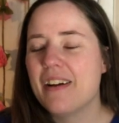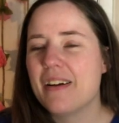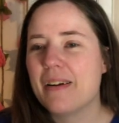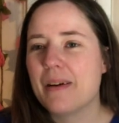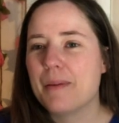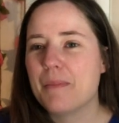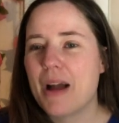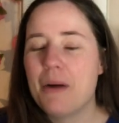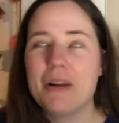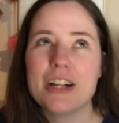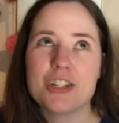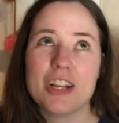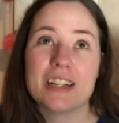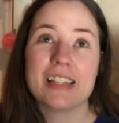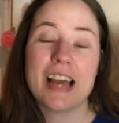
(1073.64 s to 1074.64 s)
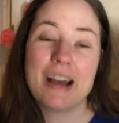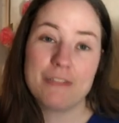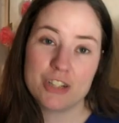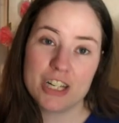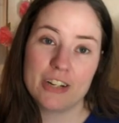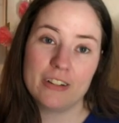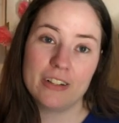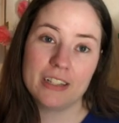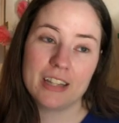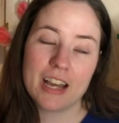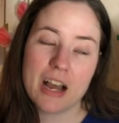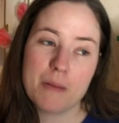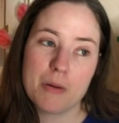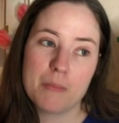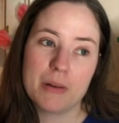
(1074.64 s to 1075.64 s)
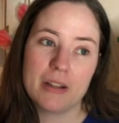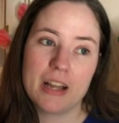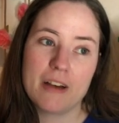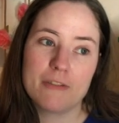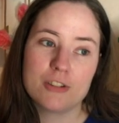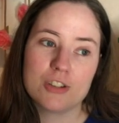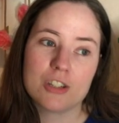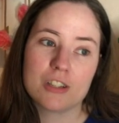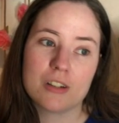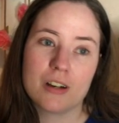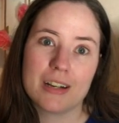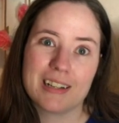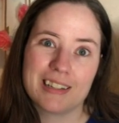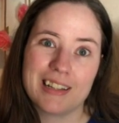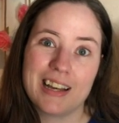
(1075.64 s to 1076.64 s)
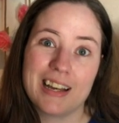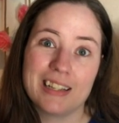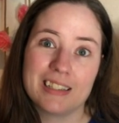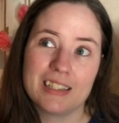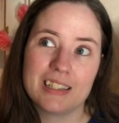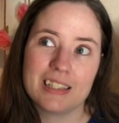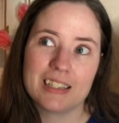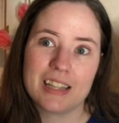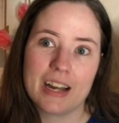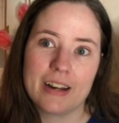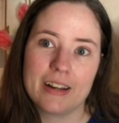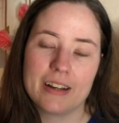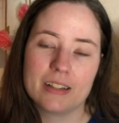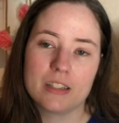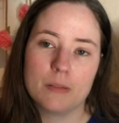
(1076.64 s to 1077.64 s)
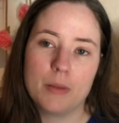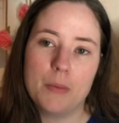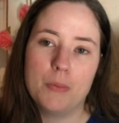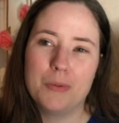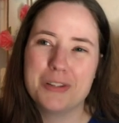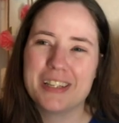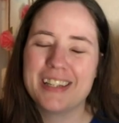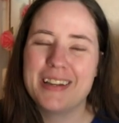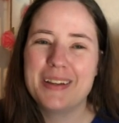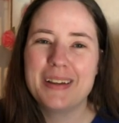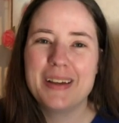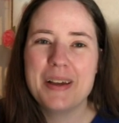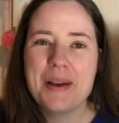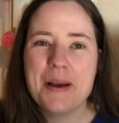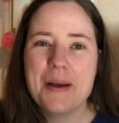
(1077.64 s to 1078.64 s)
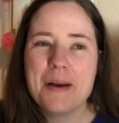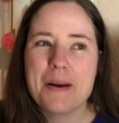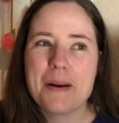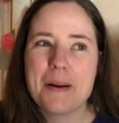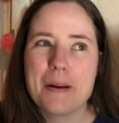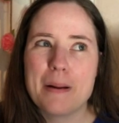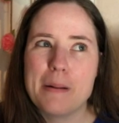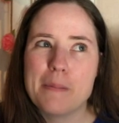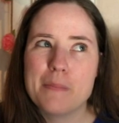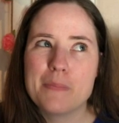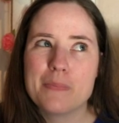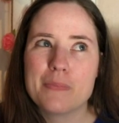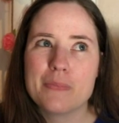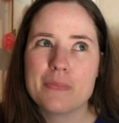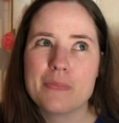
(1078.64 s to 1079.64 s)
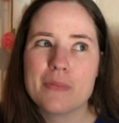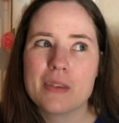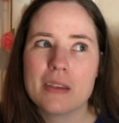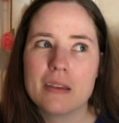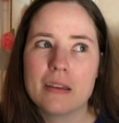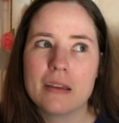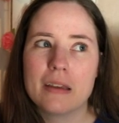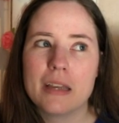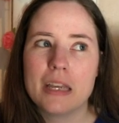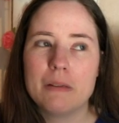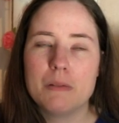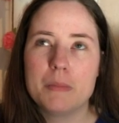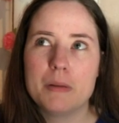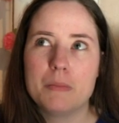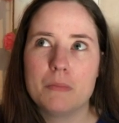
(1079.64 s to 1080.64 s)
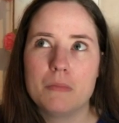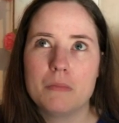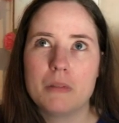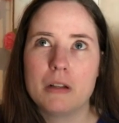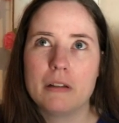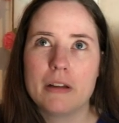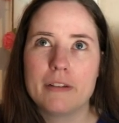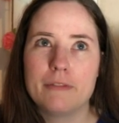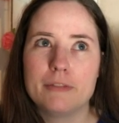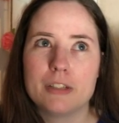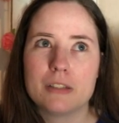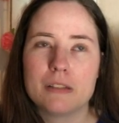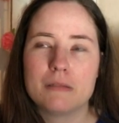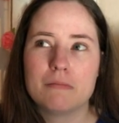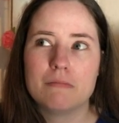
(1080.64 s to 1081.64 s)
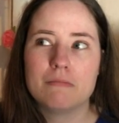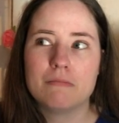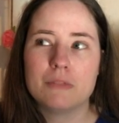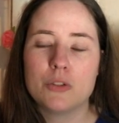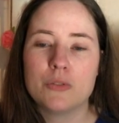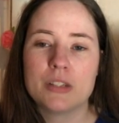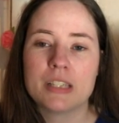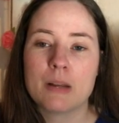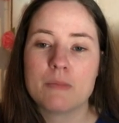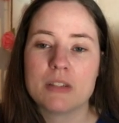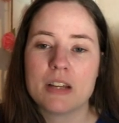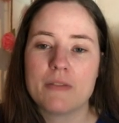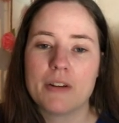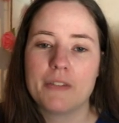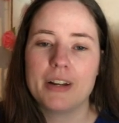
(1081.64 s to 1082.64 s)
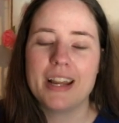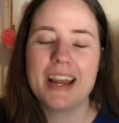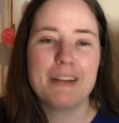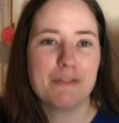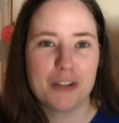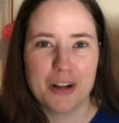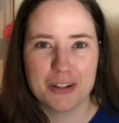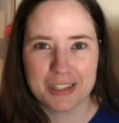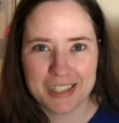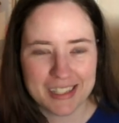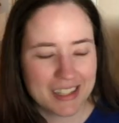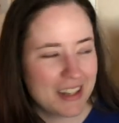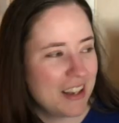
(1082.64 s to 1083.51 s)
um, I would actually like to have a channel like that, but my life is just not as exciting as some people's. Um, it would be a lot of just doing the same stuff every day vlogs.